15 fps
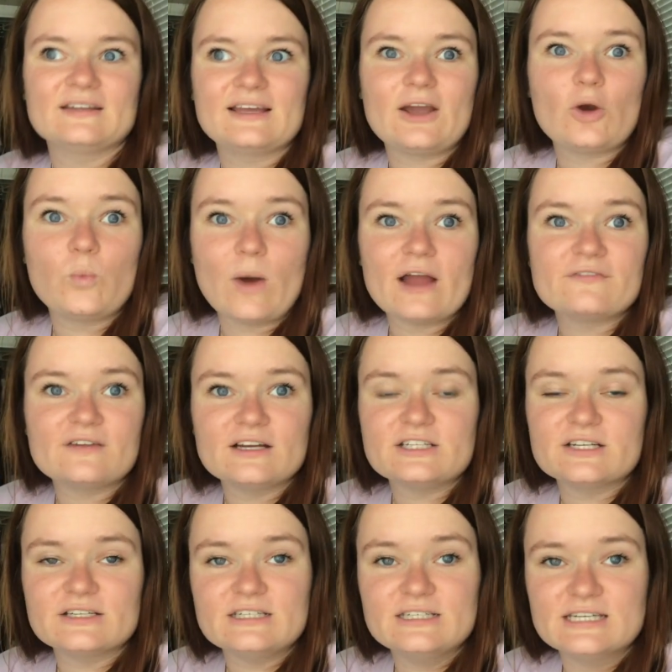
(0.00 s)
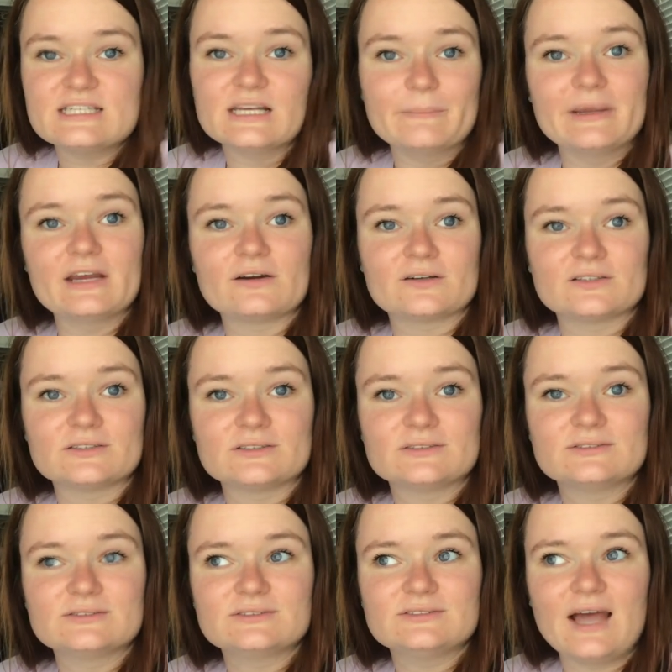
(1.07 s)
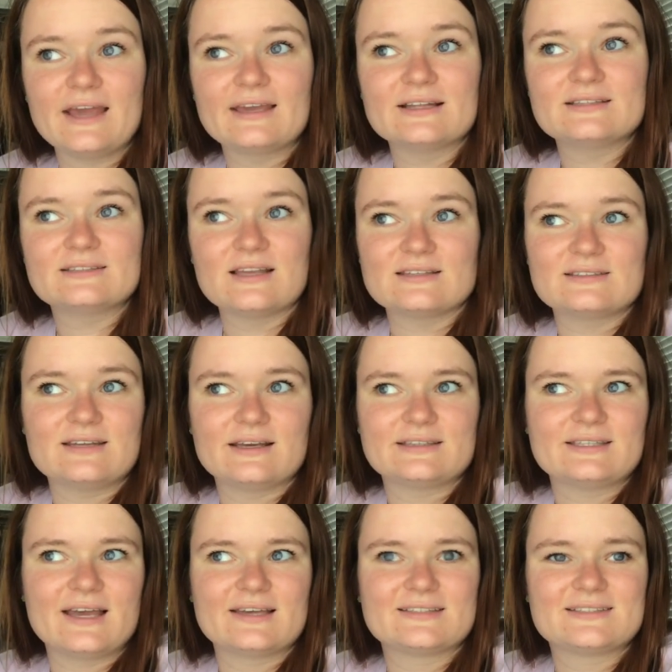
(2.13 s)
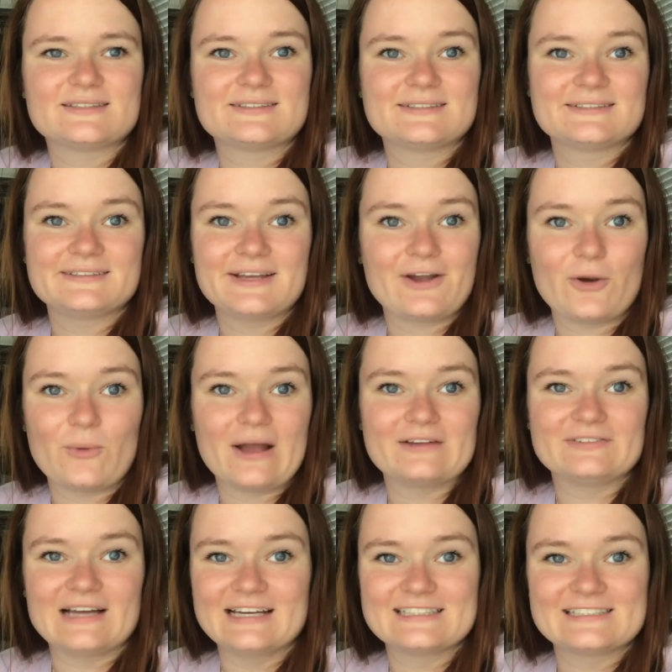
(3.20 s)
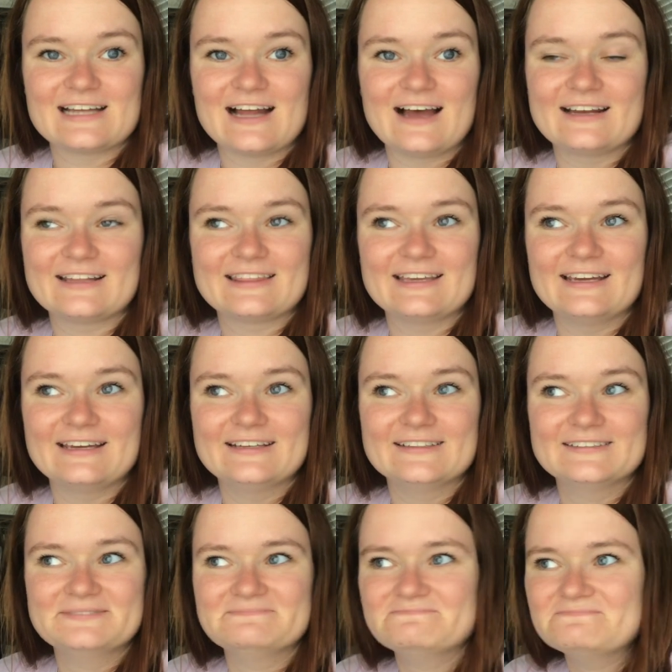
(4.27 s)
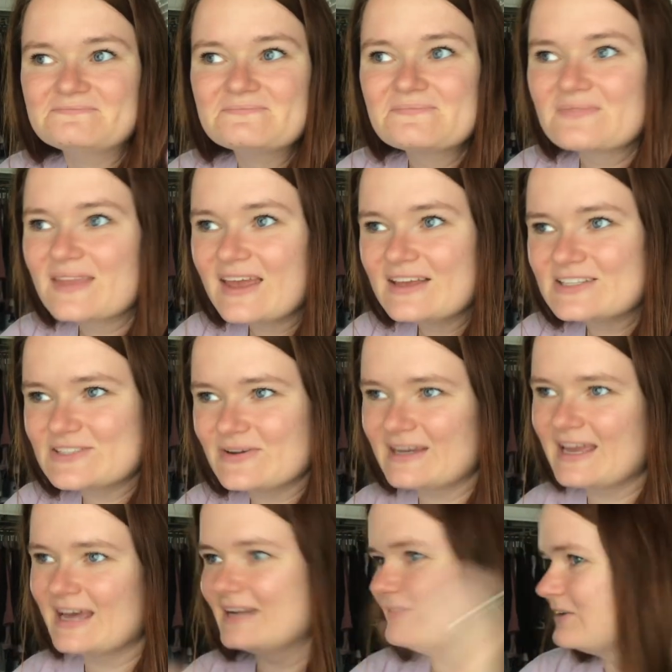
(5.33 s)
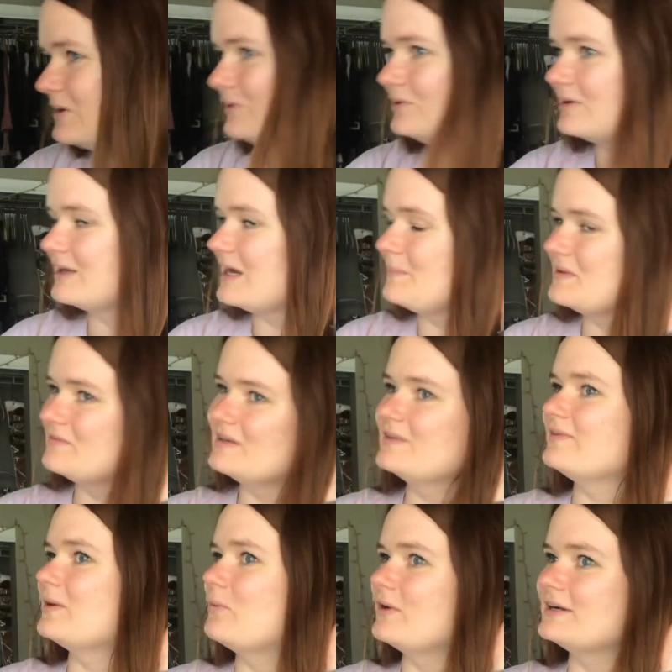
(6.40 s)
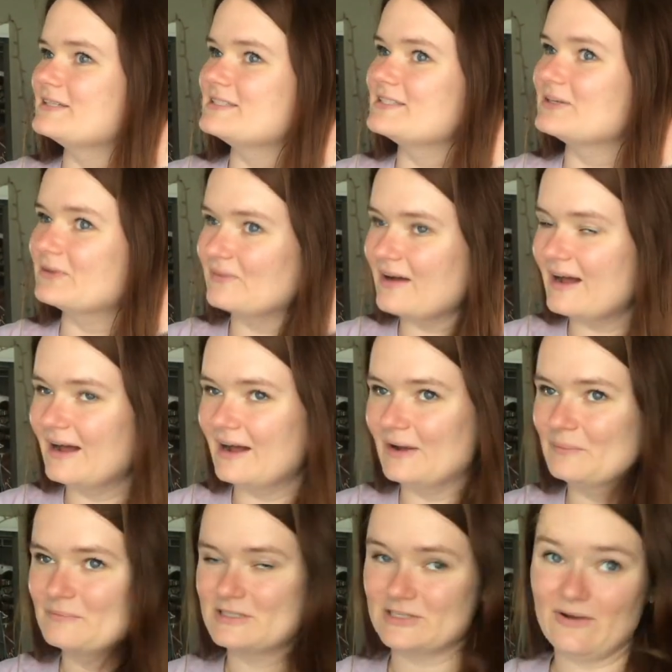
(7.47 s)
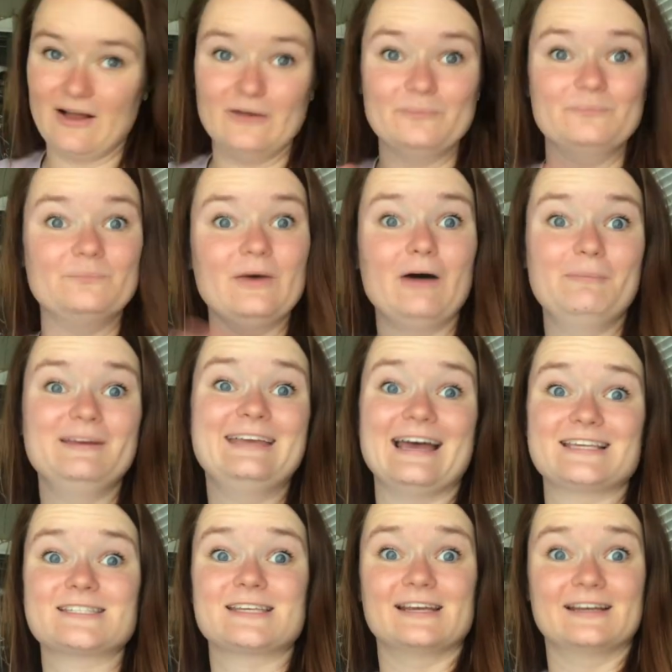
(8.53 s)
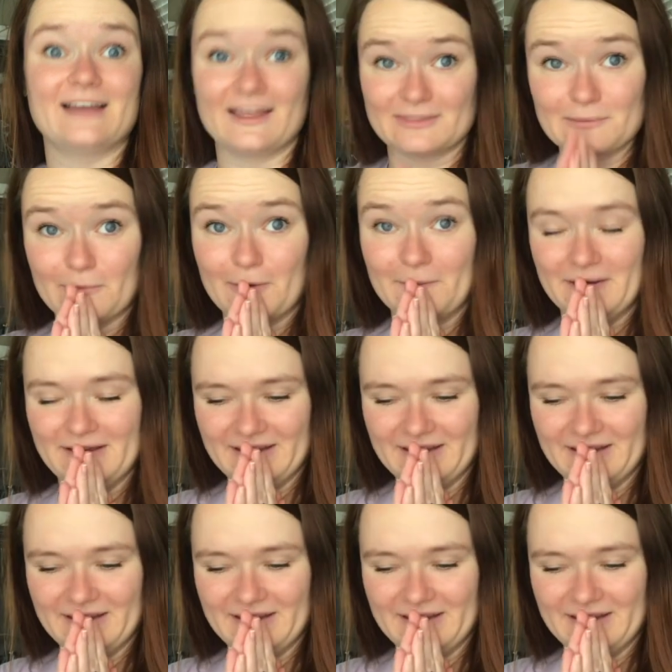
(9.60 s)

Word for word: Like our Wi-Fi di disappeared. Like it doesn't exist. Like our Wi-Fi is not a thing so I can't even go look it up even if I wanted to. Um, so I'll, I'll be guessing at the moment.